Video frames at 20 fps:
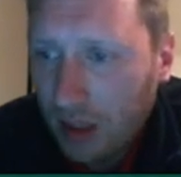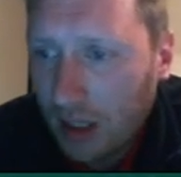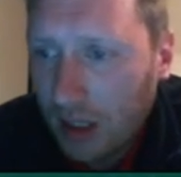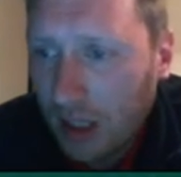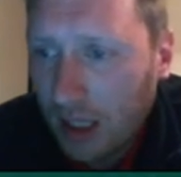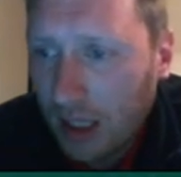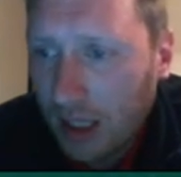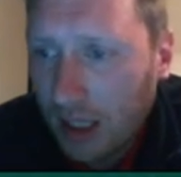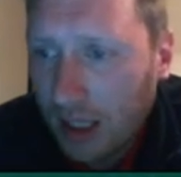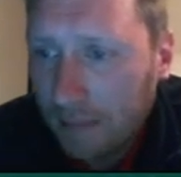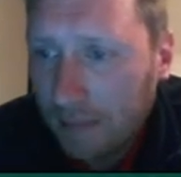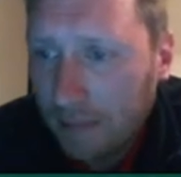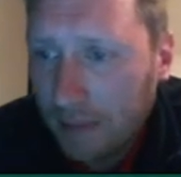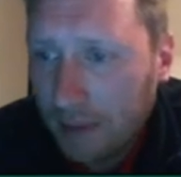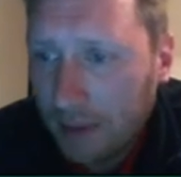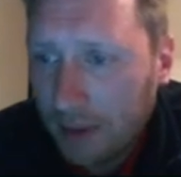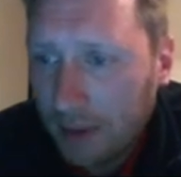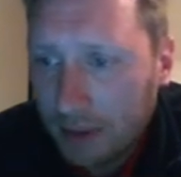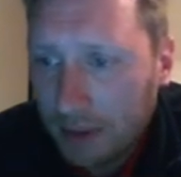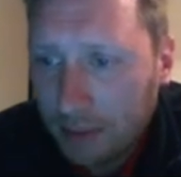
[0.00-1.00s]

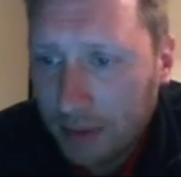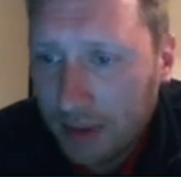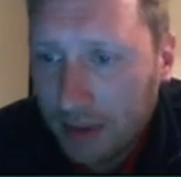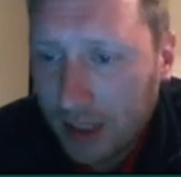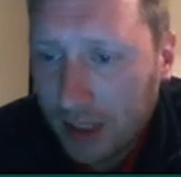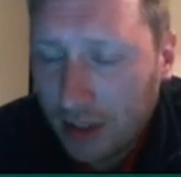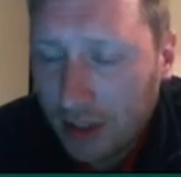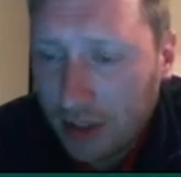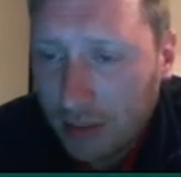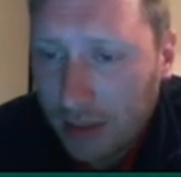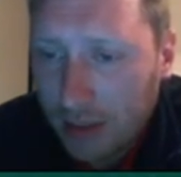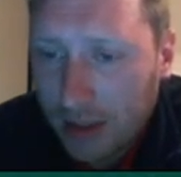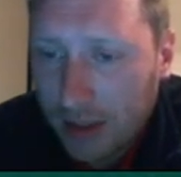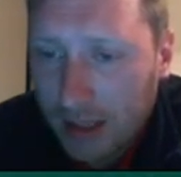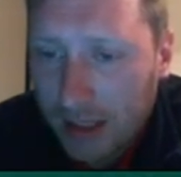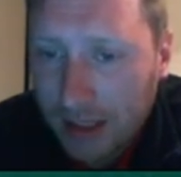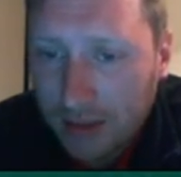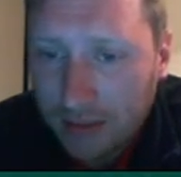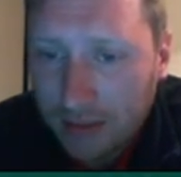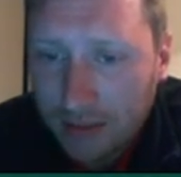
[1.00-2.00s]
um, but his potential
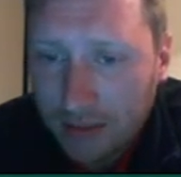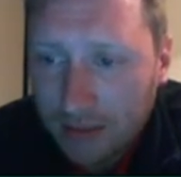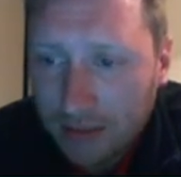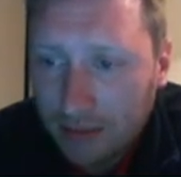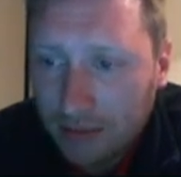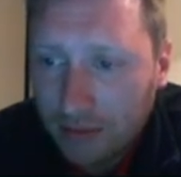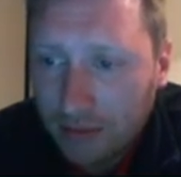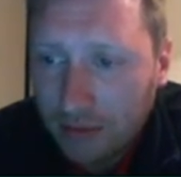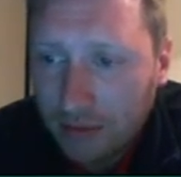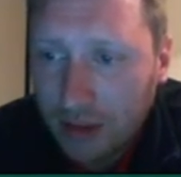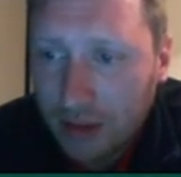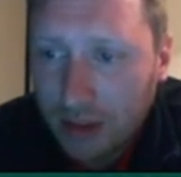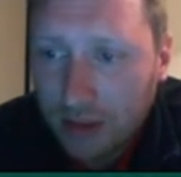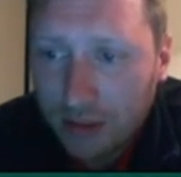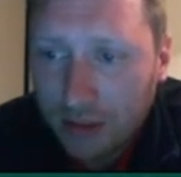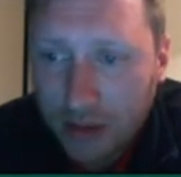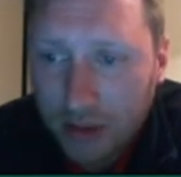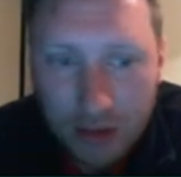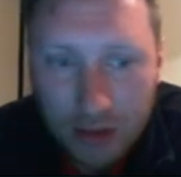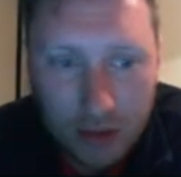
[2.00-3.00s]
ability is
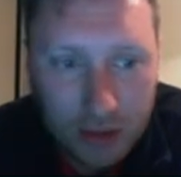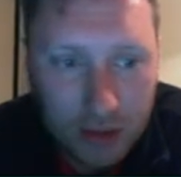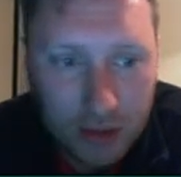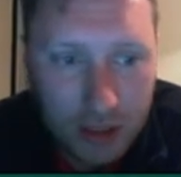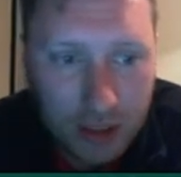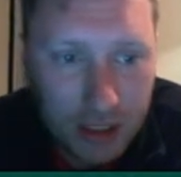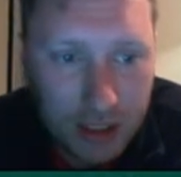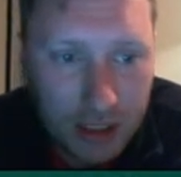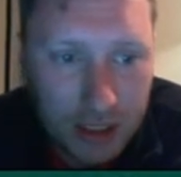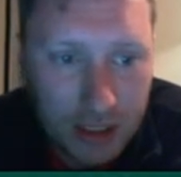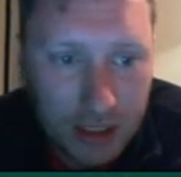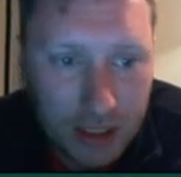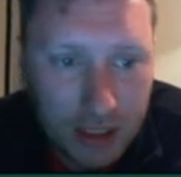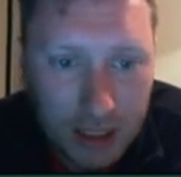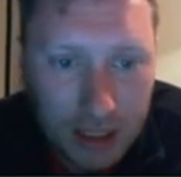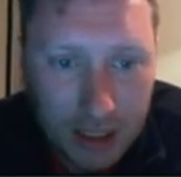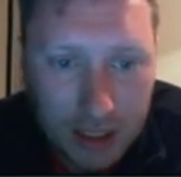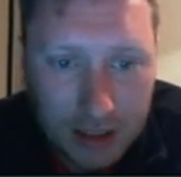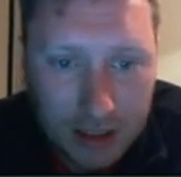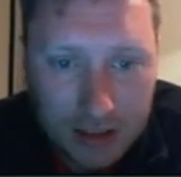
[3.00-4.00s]
really, really good.
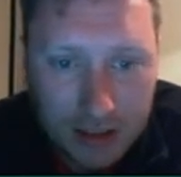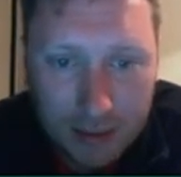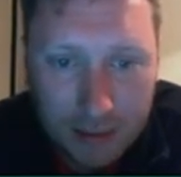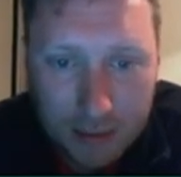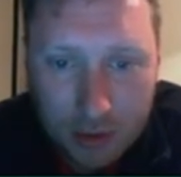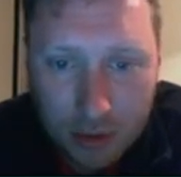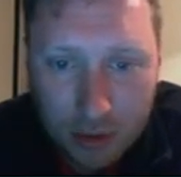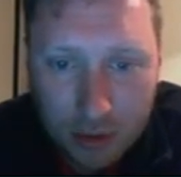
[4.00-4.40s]
Uh, Sam